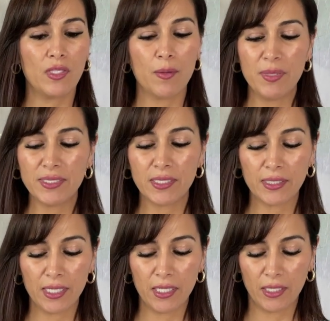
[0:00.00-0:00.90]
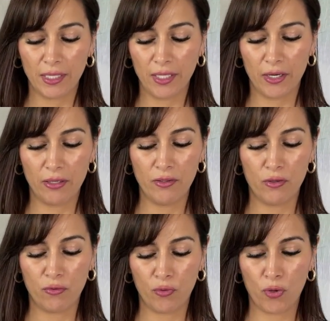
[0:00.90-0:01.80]
basically here,
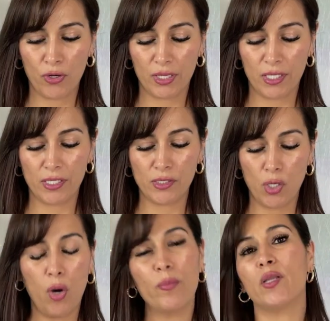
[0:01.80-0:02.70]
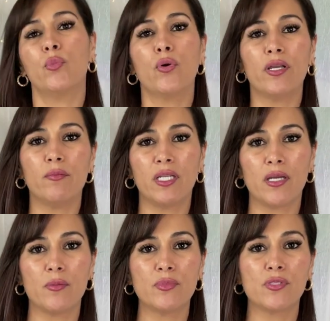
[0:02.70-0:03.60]
for these homemade pouring
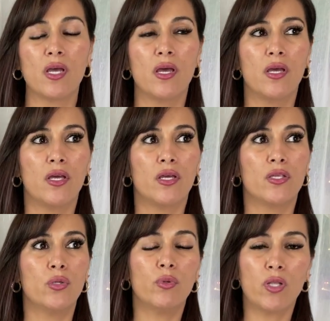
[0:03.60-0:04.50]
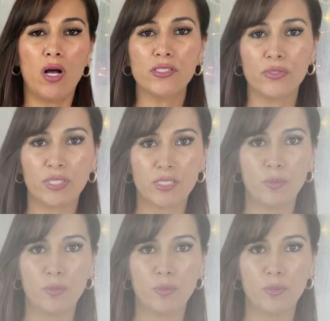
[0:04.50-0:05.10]
mediums, you will also need to